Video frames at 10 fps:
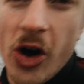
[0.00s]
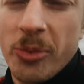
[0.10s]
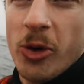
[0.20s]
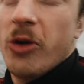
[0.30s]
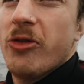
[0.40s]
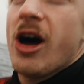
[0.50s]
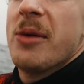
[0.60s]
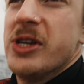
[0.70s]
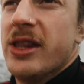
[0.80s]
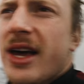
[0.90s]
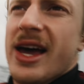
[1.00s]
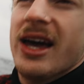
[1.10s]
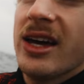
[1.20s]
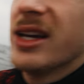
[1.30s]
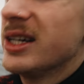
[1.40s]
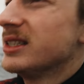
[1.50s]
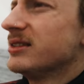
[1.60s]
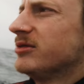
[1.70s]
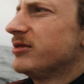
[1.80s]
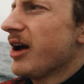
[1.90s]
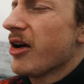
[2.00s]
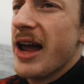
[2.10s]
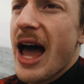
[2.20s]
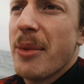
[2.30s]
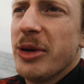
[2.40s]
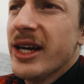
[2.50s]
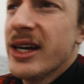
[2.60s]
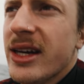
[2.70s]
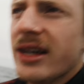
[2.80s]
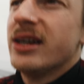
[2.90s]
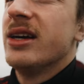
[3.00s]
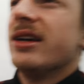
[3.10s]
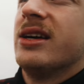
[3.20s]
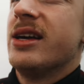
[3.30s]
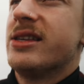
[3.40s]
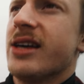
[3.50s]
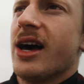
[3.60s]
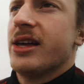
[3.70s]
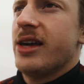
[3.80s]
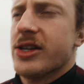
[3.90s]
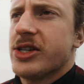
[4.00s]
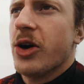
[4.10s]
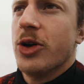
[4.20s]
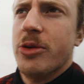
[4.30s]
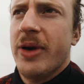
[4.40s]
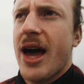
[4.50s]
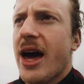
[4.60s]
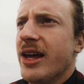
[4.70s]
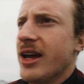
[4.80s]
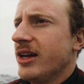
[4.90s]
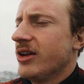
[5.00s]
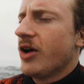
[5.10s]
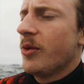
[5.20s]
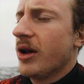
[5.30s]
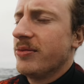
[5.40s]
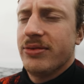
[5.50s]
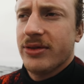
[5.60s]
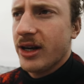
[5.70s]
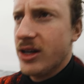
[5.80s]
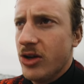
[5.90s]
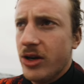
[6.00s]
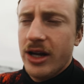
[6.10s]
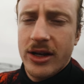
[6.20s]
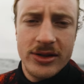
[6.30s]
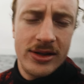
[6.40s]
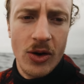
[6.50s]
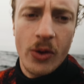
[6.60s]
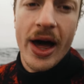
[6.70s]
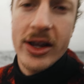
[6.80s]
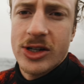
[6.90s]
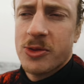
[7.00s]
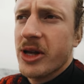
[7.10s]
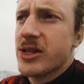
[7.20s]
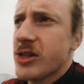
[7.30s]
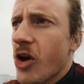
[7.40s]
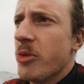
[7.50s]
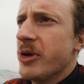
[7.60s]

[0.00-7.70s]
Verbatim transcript: not bought vibes in there. Very happy. It's, uh, yeah, so good to be out here, you know, when I'm like uni and all that's just been so